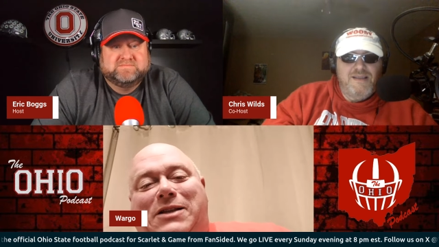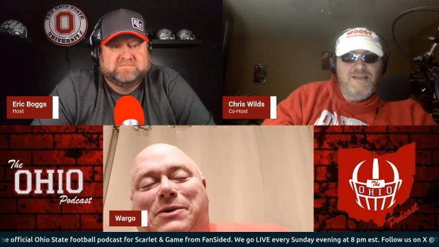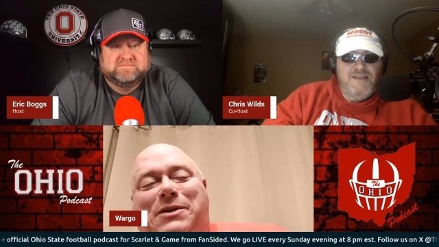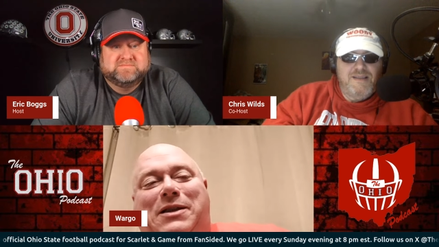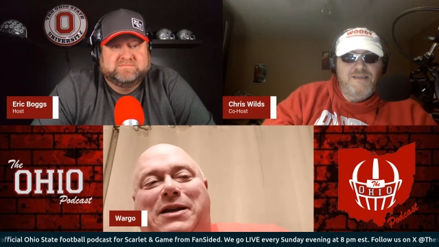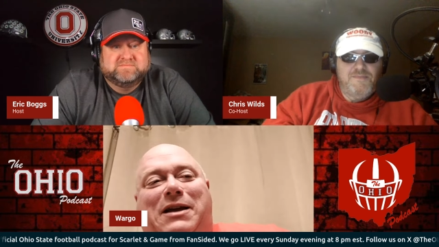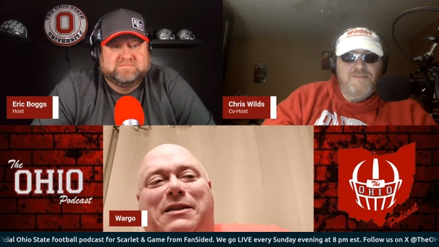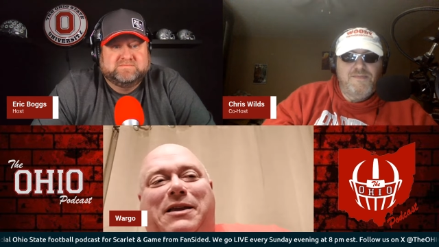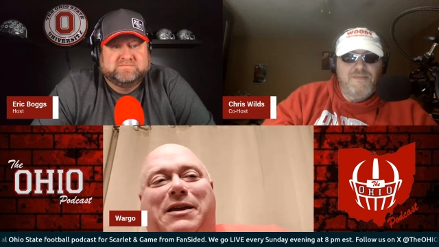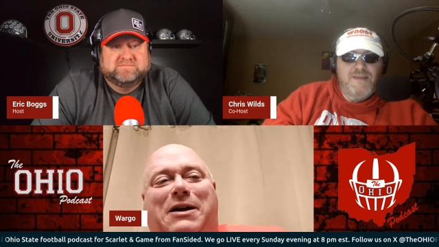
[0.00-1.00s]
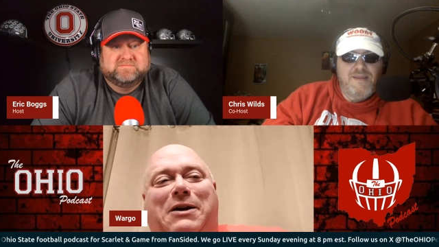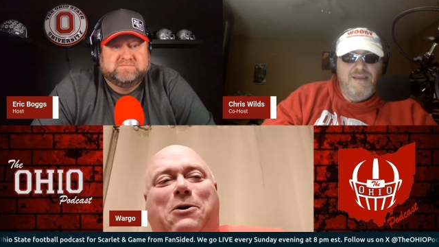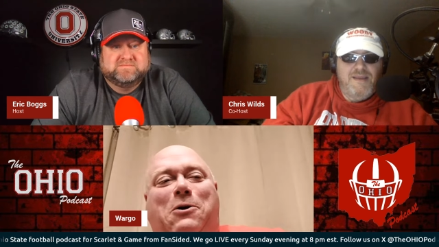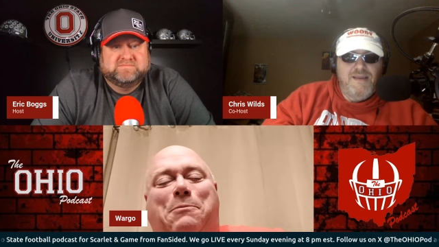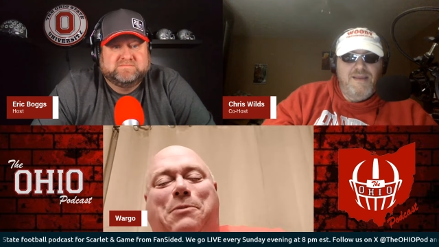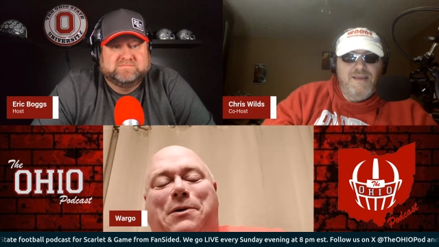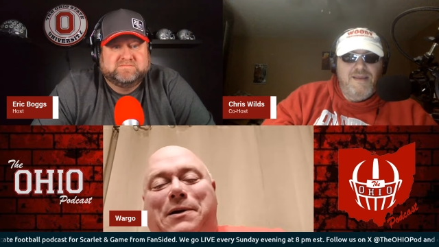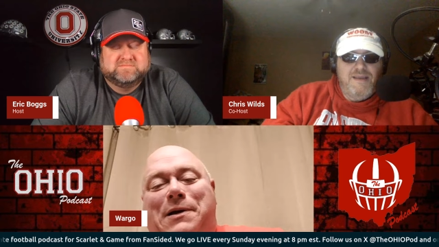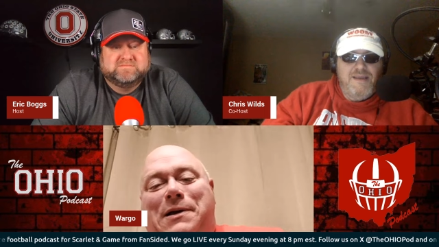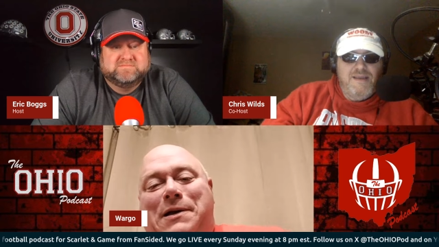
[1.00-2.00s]
Speaker 1: that's one thing I hope
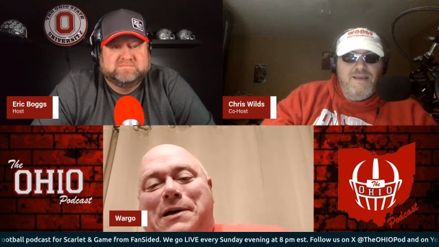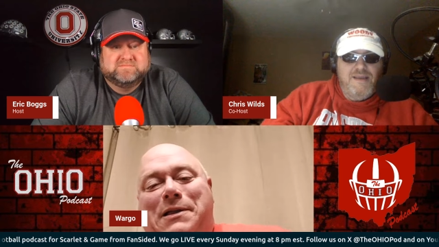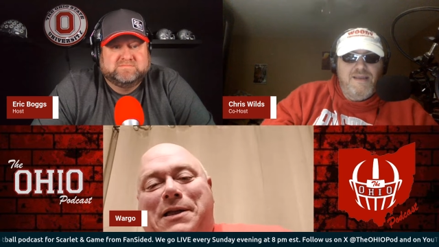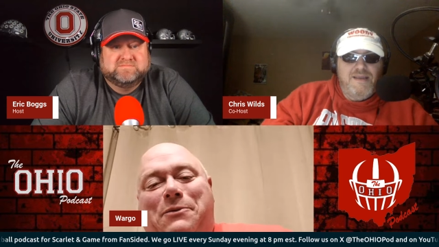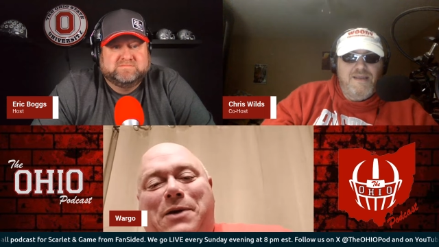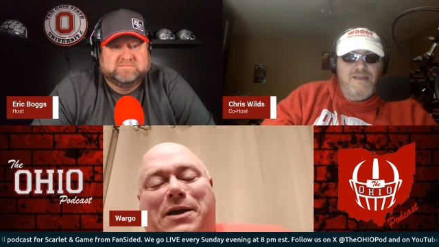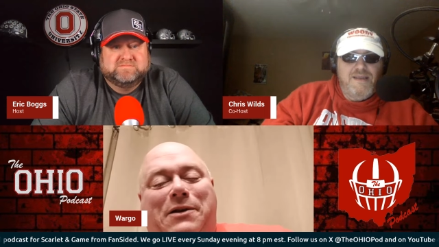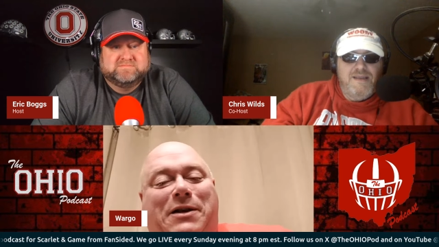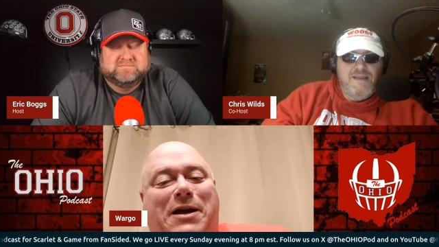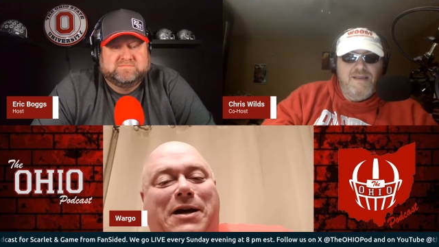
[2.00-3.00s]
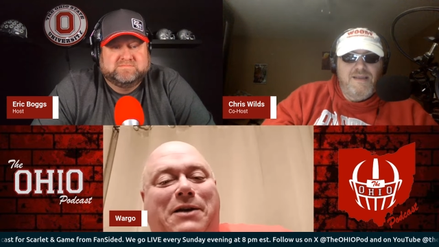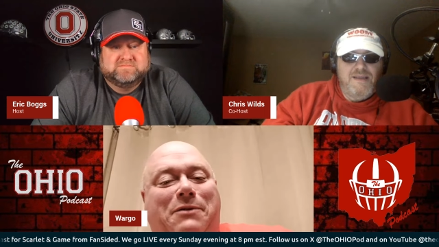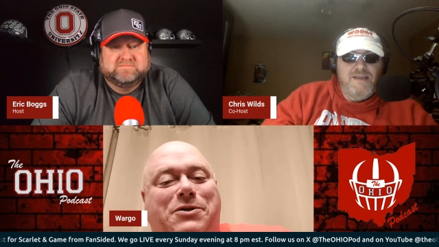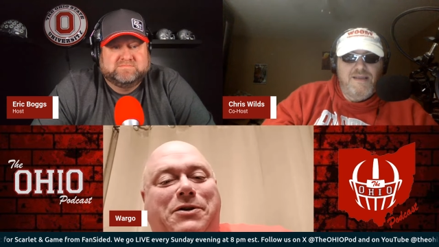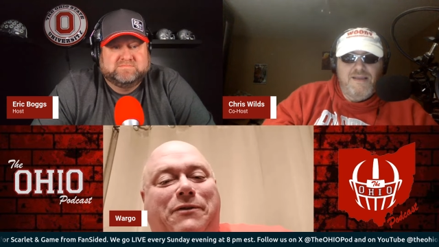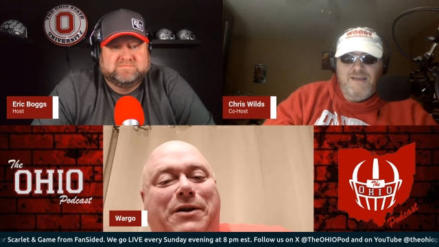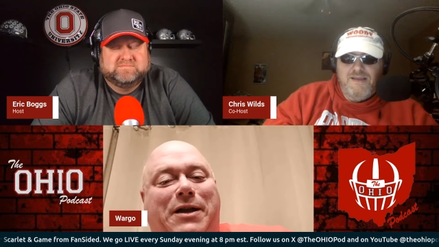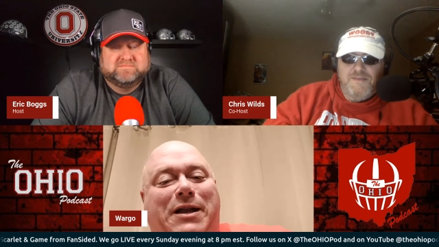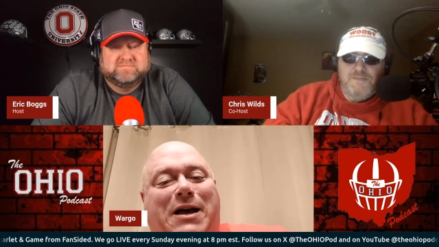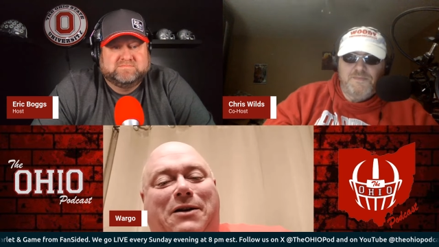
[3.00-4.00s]
that we can kind of
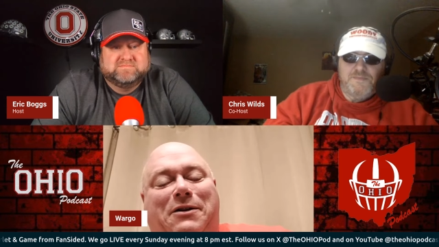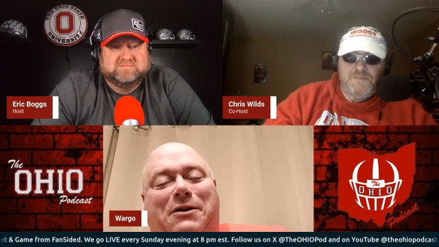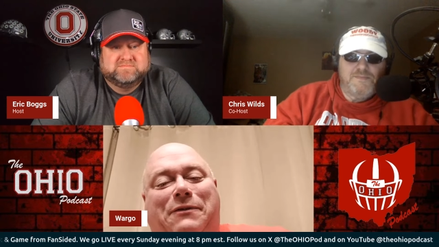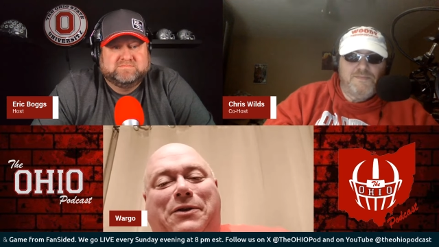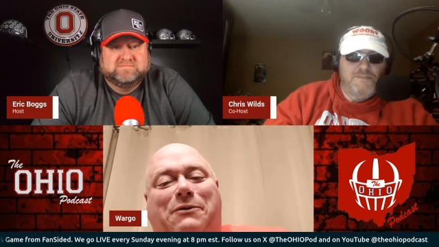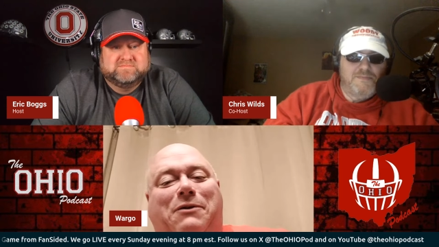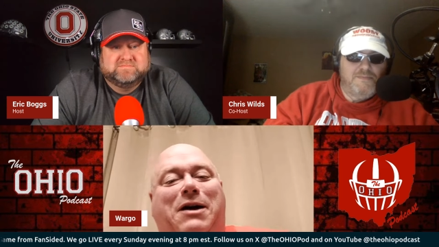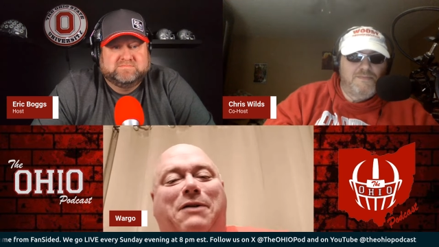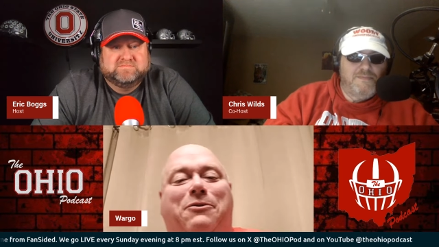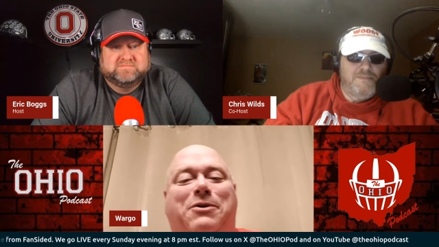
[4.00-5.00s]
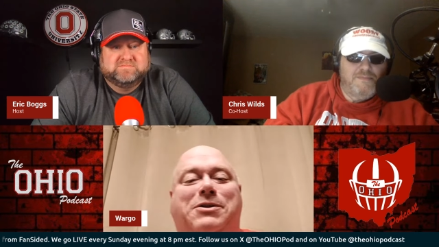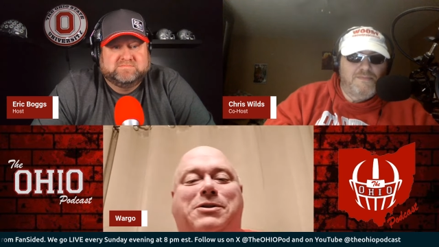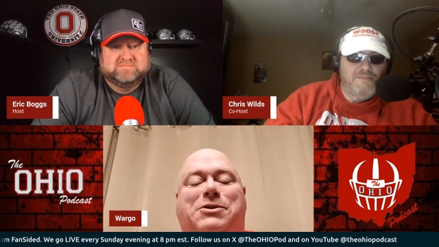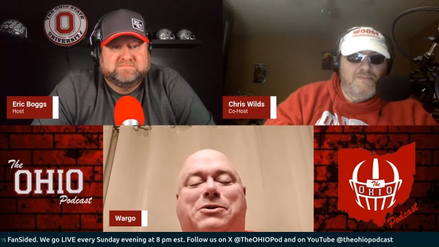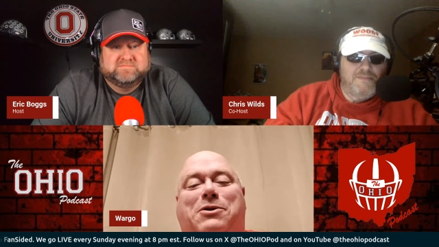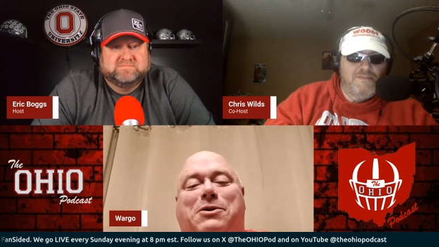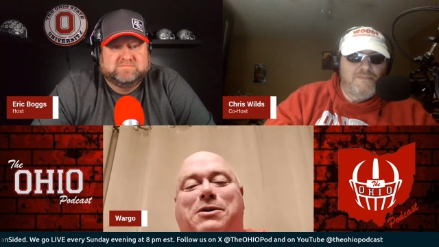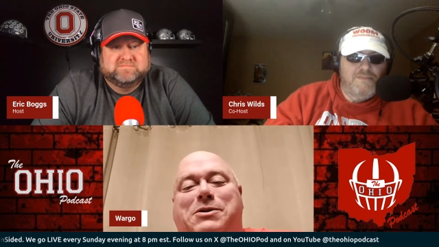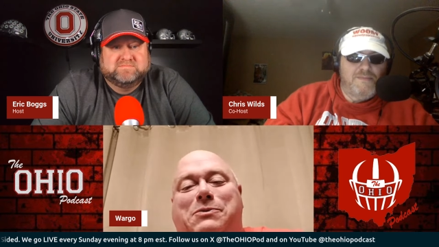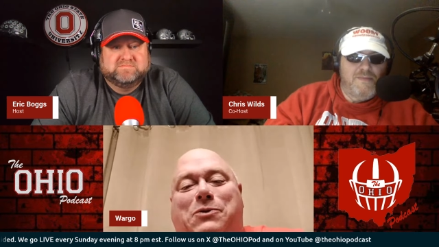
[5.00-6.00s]
rejuvenate. I don't know if the rivalry is as
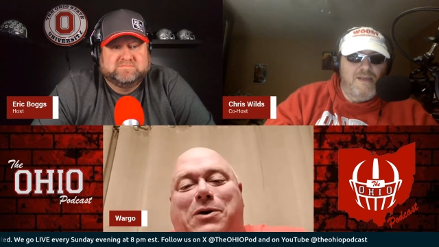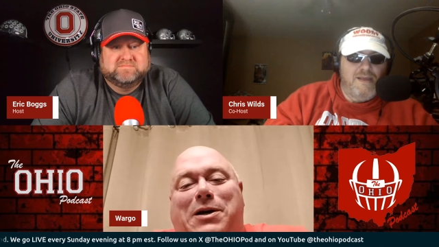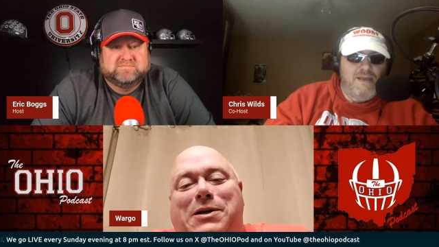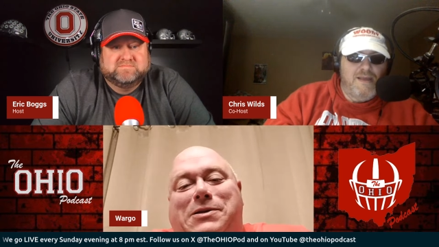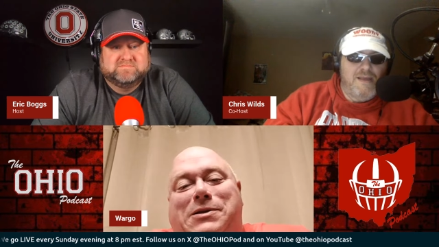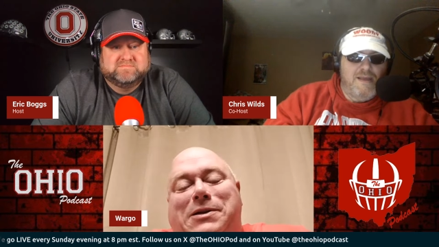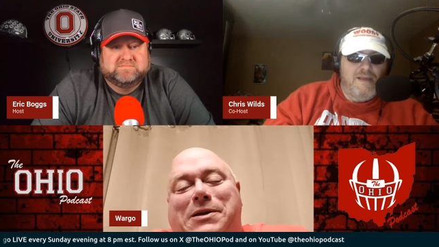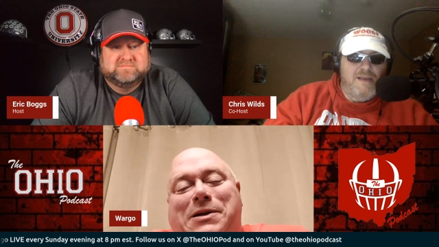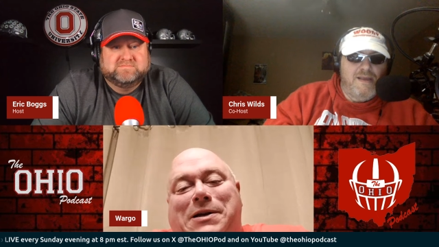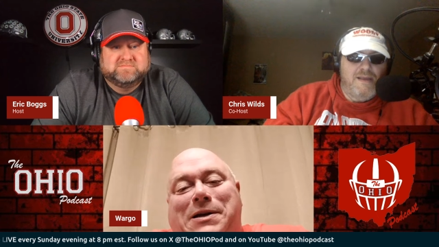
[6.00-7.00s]
strong as it was,